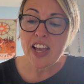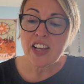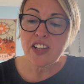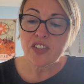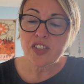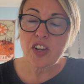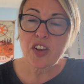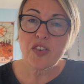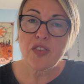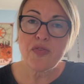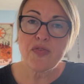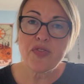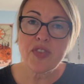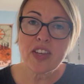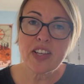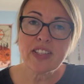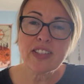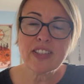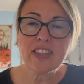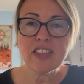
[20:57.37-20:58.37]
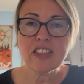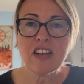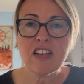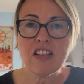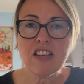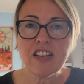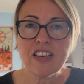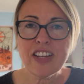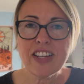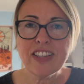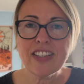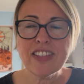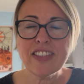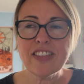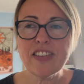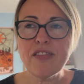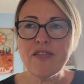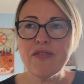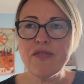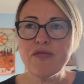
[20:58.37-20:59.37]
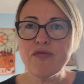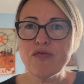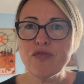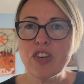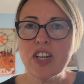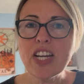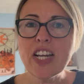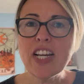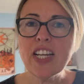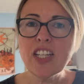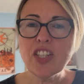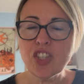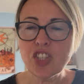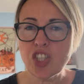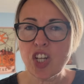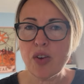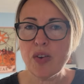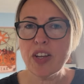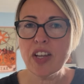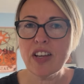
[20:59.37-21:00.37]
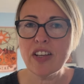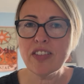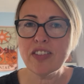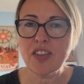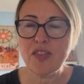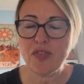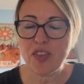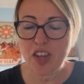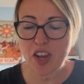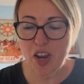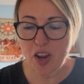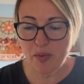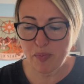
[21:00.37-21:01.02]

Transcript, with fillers: so this star is really showing us the